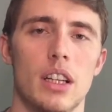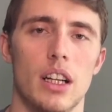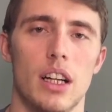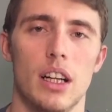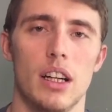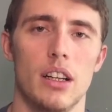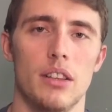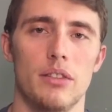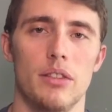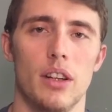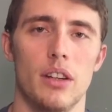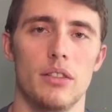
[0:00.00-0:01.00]

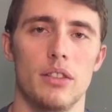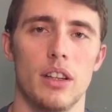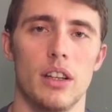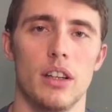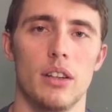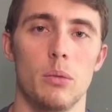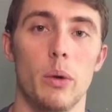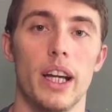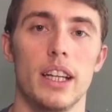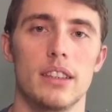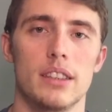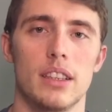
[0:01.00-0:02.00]
of
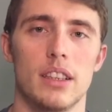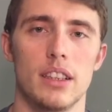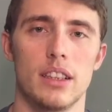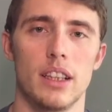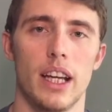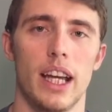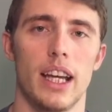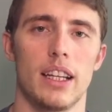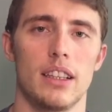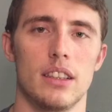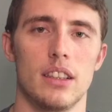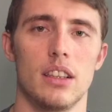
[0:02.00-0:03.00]
weight
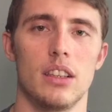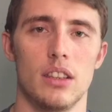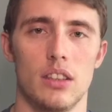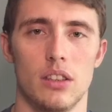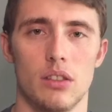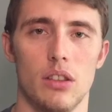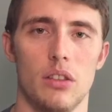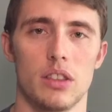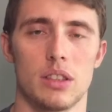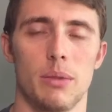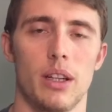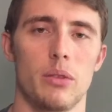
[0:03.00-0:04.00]
and your
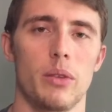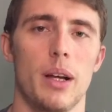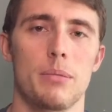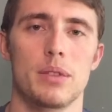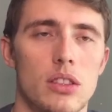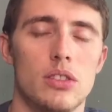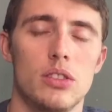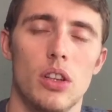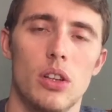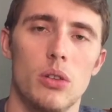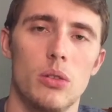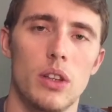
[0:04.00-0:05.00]
lowest amount of reps.
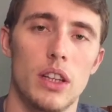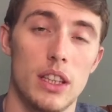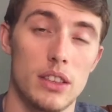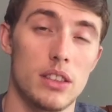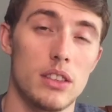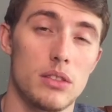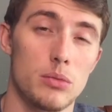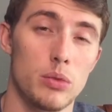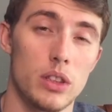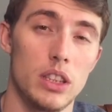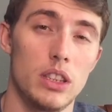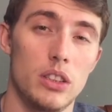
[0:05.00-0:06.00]
So this is
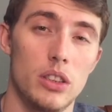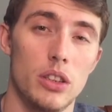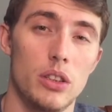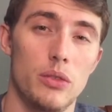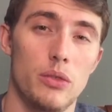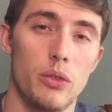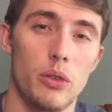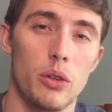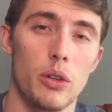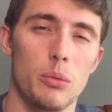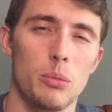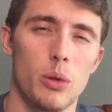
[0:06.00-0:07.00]
really good
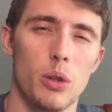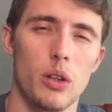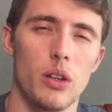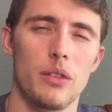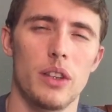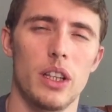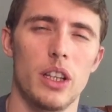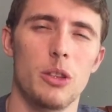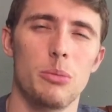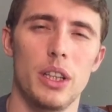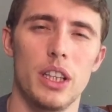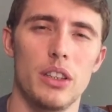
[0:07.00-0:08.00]
for more of an
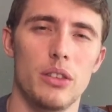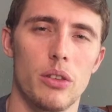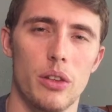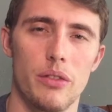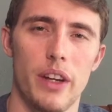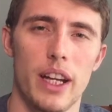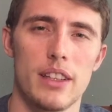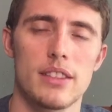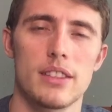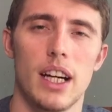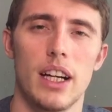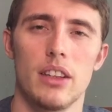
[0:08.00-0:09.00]
intermediate or advanced
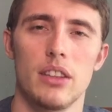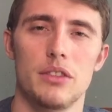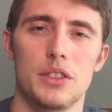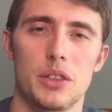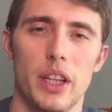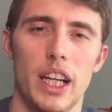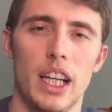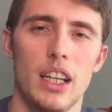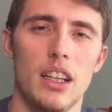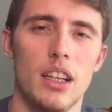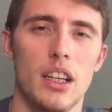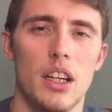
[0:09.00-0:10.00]
style of
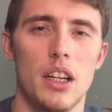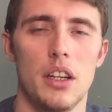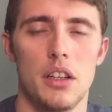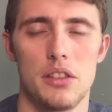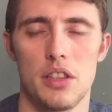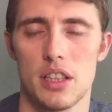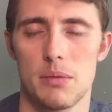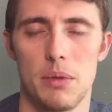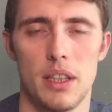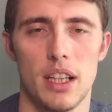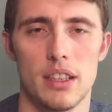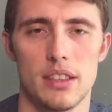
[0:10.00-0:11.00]
training, just
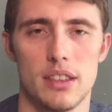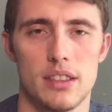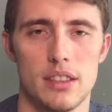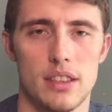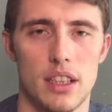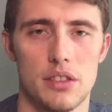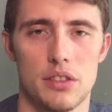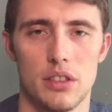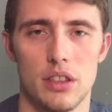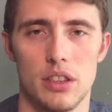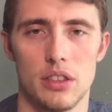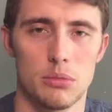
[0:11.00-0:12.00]
because it's
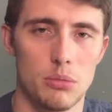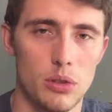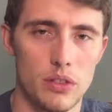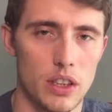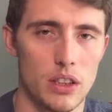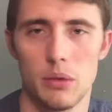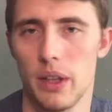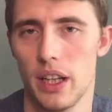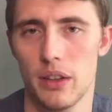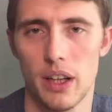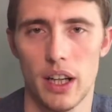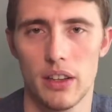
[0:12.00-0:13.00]
essentially you're moving the weight
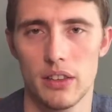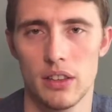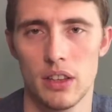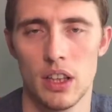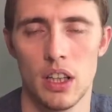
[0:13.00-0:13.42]
around